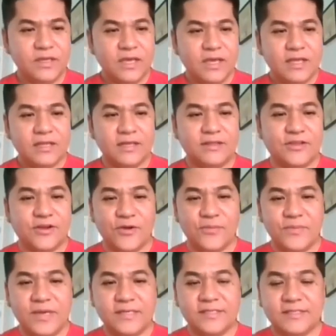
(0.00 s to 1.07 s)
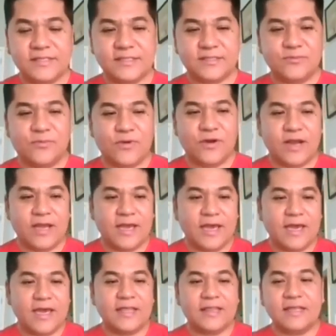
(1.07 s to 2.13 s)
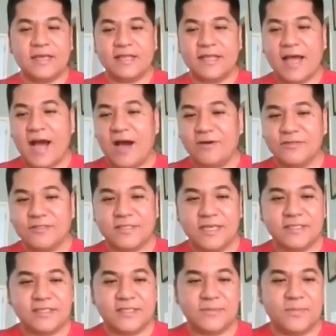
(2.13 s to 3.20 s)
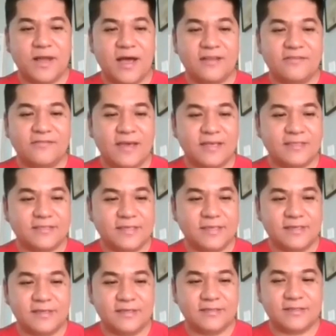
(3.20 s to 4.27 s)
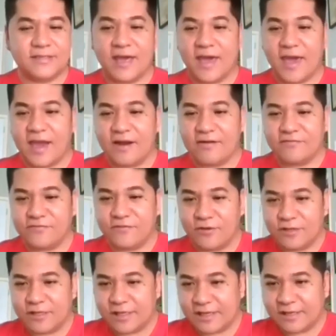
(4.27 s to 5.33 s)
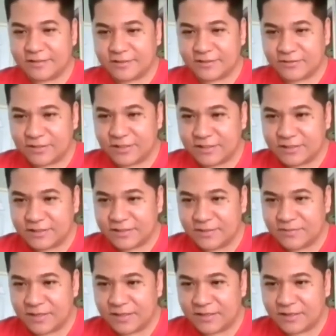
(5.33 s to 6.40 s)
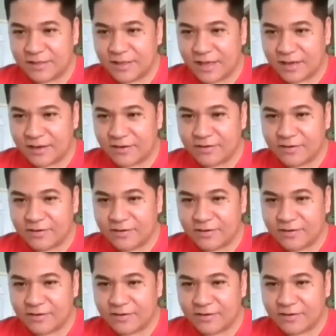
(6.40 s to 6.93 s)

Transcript: the dermis, wherein it houses the blood vessels, the hair follicles. So this is the middle layer.